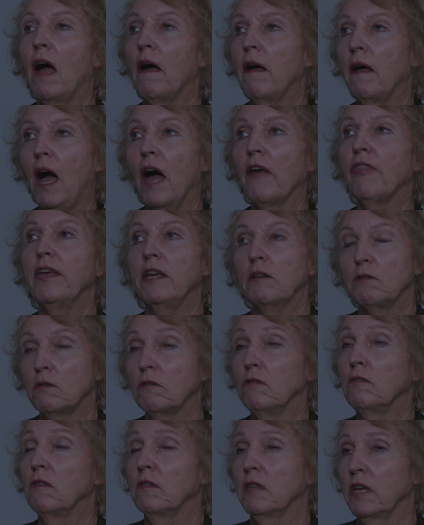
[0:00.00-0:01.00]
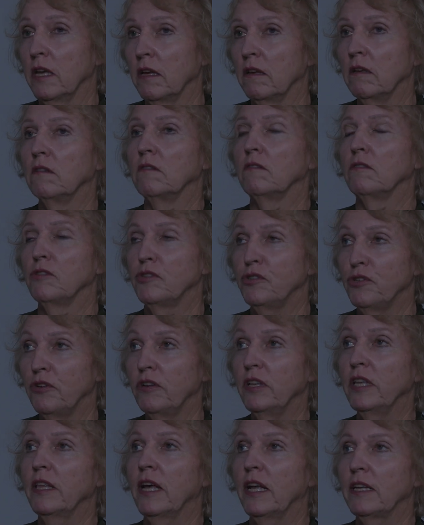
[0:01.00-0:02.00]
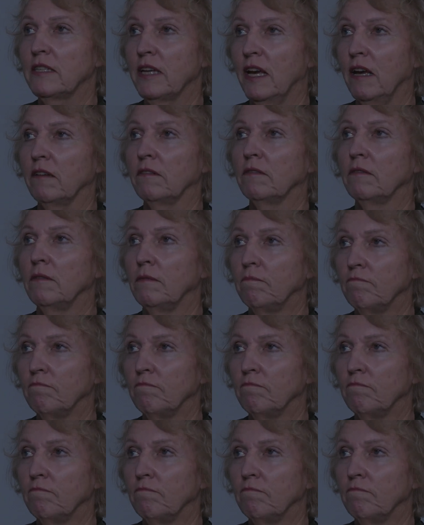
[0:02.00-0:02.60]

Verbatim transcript: I, I think it's a good thing. Do you think it's a good thing that, that I turned